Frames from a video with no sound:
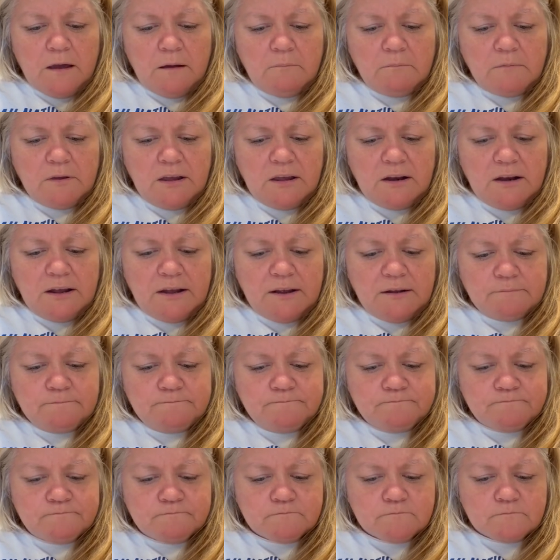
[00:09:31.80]
Get a
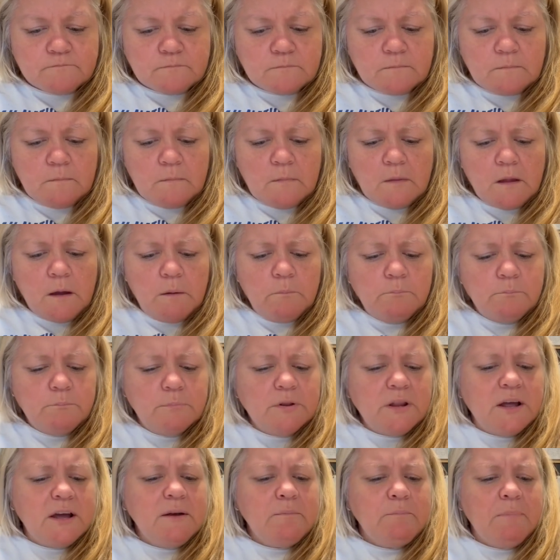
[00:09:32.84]

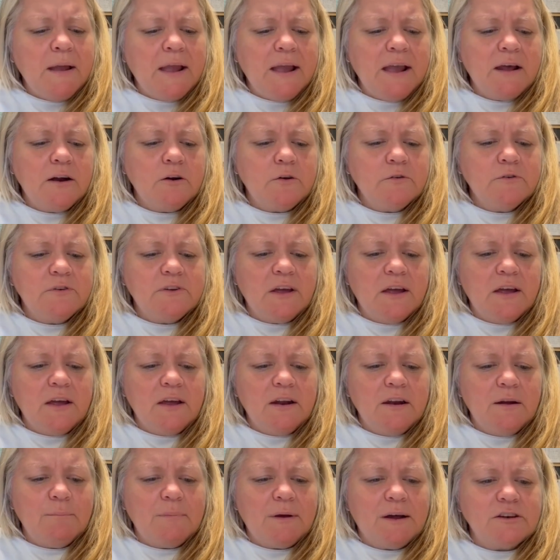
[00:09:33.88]
blood panel
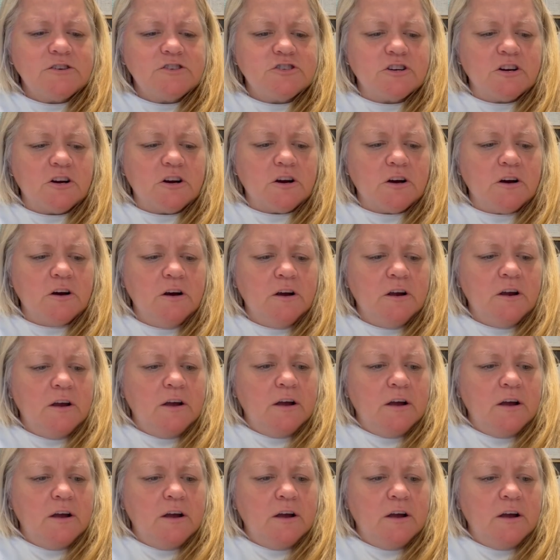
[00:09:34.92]
done about your